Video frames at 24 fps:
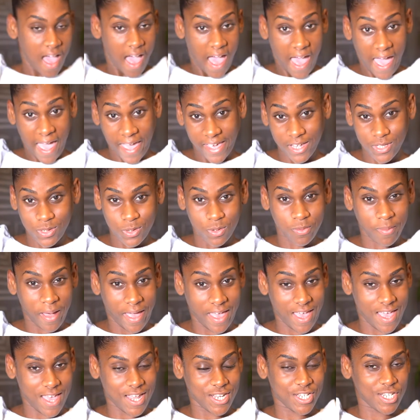I do
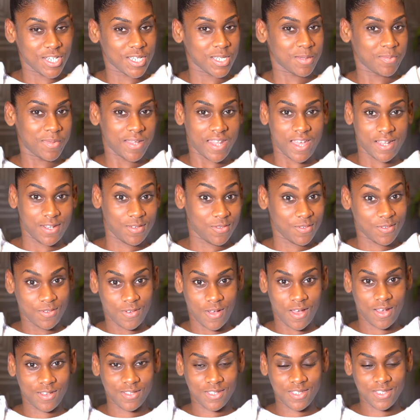my edges, but I don't know
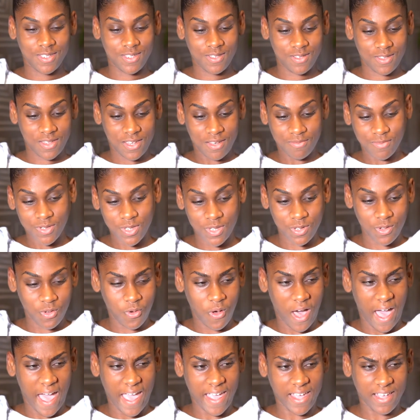how to do them,
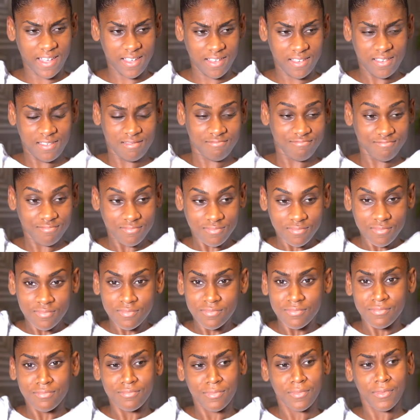so I
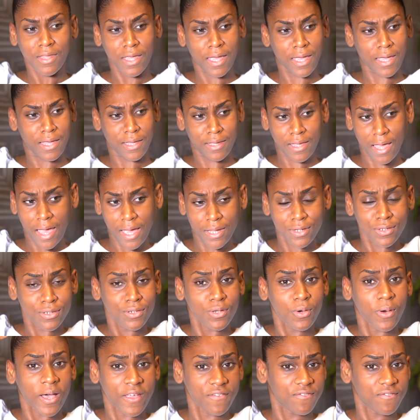don't
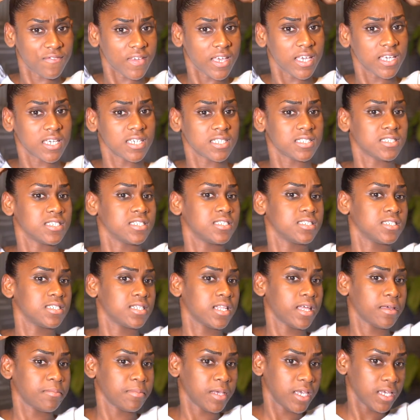know, I fake it until
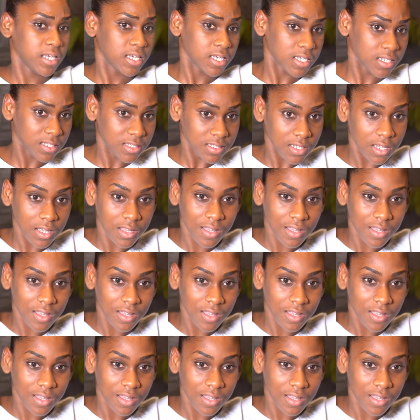I make it.